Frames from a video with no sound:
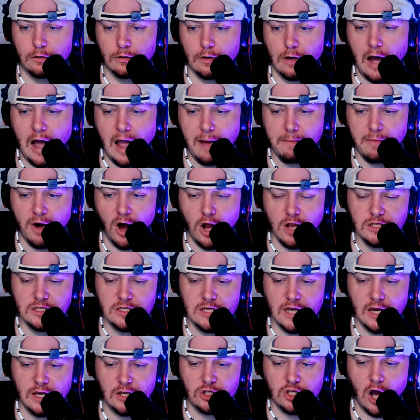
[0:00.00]
Bro? I'm on
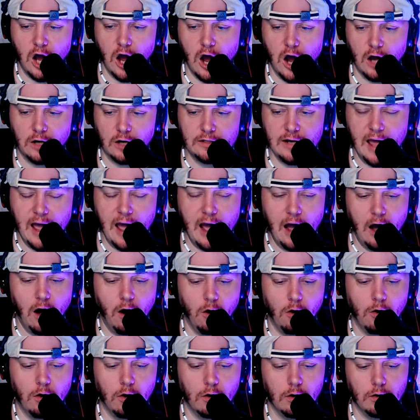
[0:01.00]
TikTok
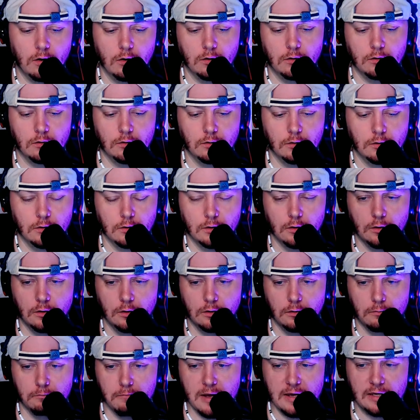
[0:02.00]
now,
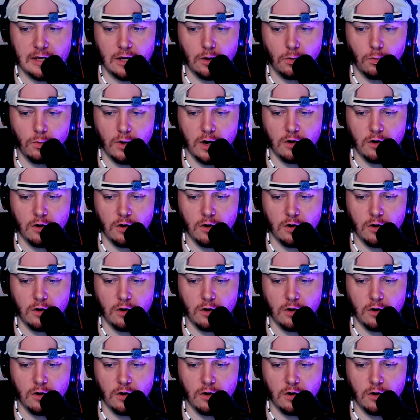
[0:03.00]
making weird